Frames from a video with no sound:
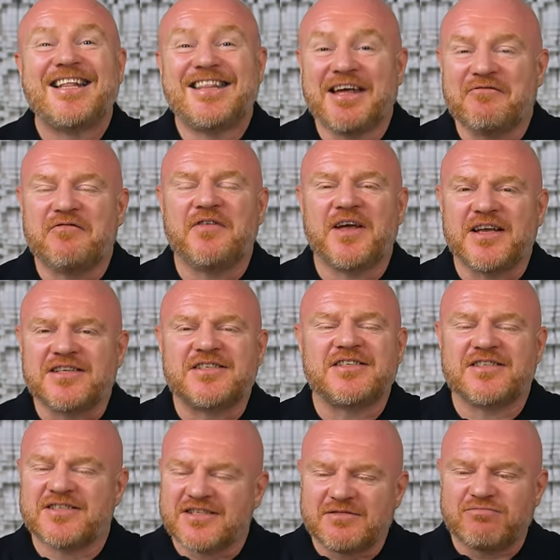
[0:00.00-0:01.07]
then
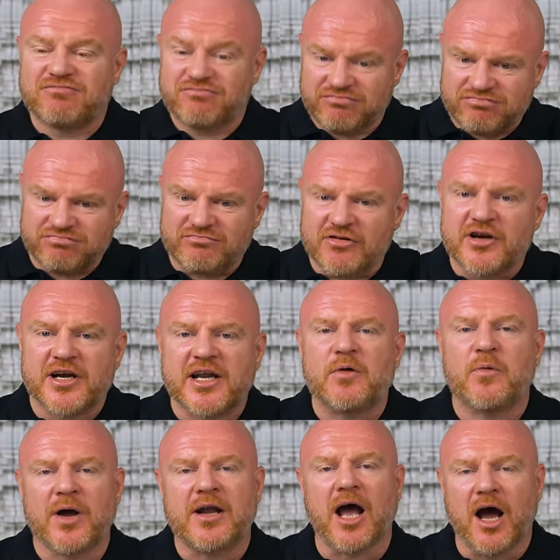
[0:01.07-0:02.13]
things really
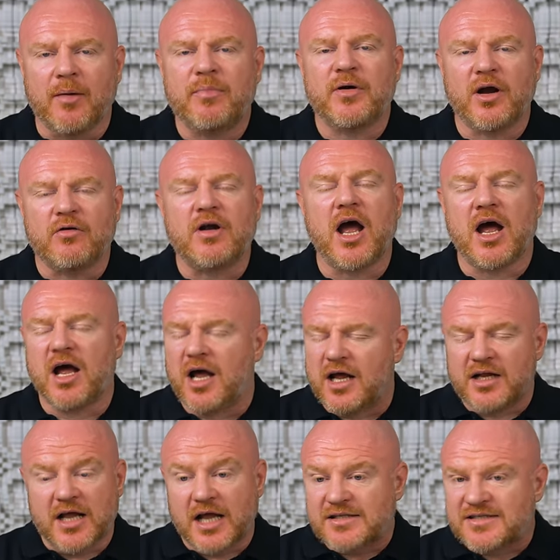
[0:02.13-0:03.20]
went up
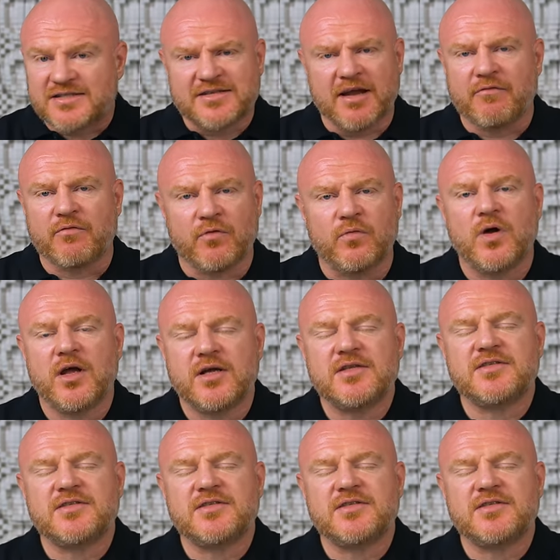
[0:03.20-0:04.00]
several